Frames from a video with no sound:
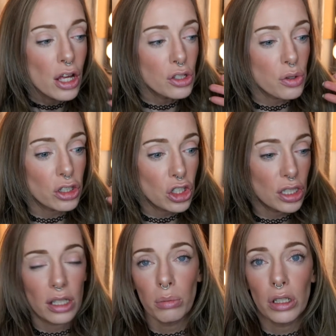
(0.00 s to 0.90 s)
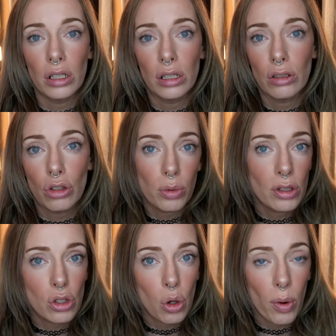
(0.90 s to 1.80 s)
so that she can be
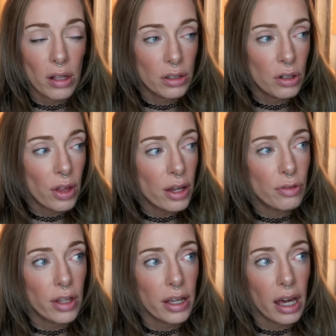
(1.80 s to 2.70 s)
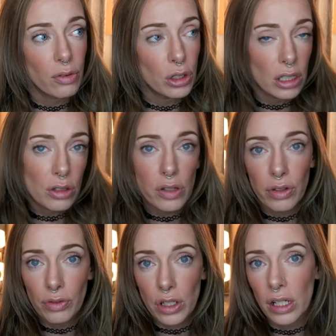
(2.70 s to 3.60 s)
doing so well in her life, like after years of
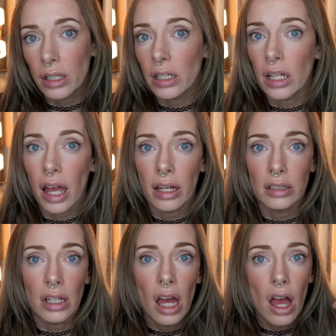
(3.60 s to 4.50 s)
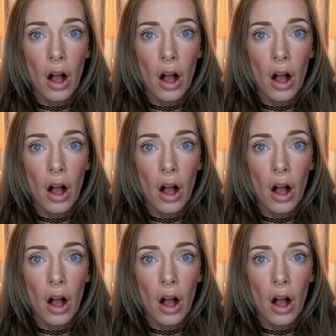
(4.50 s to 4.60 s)
infertility and